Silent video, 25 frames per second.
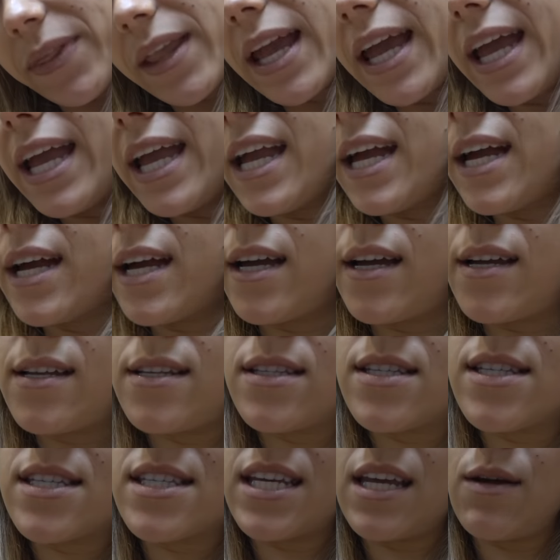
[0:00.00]

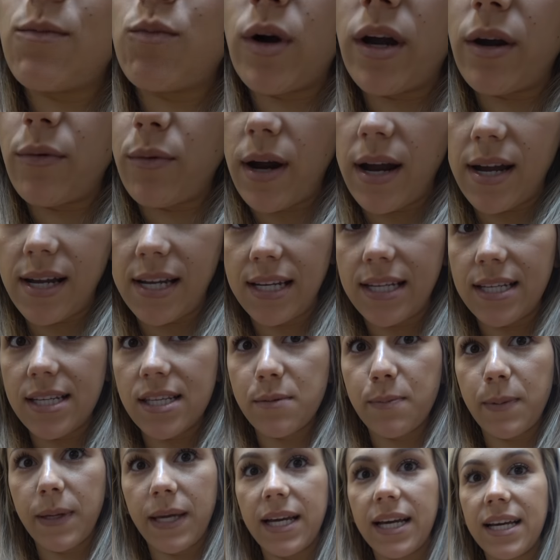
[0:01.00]
and steamed white rice
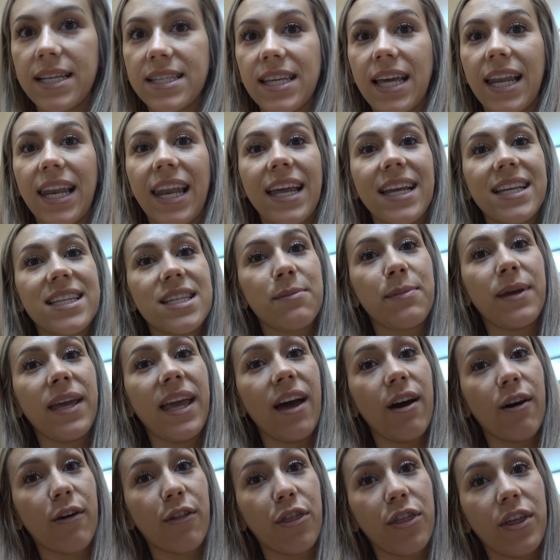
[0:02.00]
because I like to be
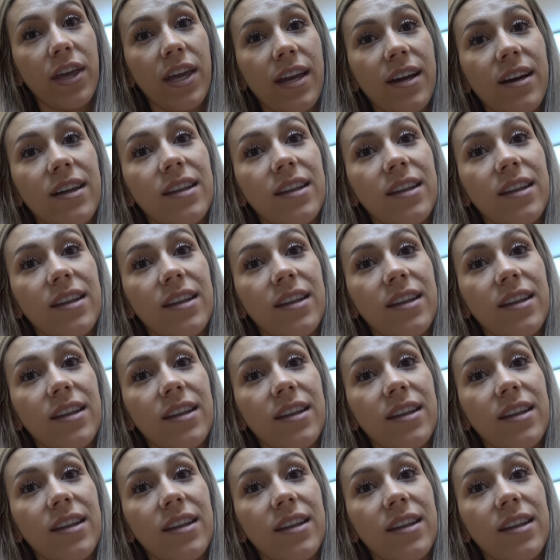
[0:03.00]
healthy